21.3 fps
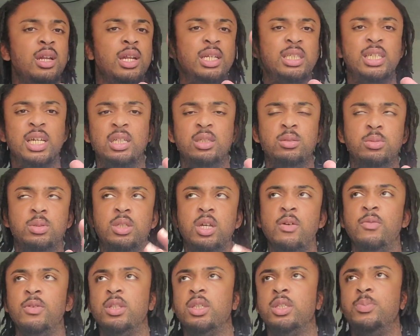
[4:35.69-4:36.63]
they changed some
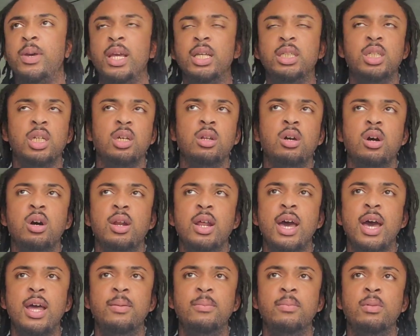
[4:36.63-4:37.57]
stuff with the spacing and all
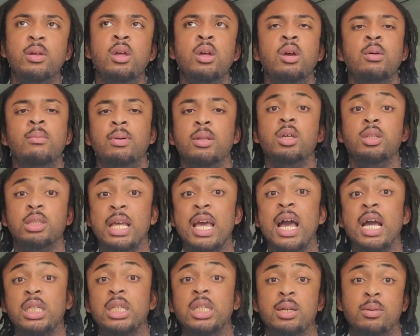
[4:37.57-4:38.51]
that, but they
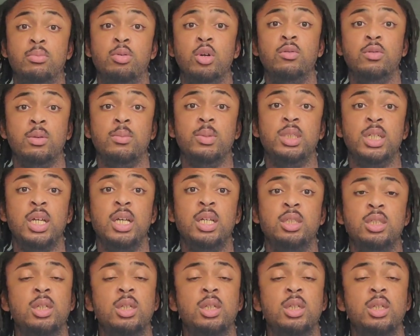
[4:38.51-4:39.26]
actually improved the machine.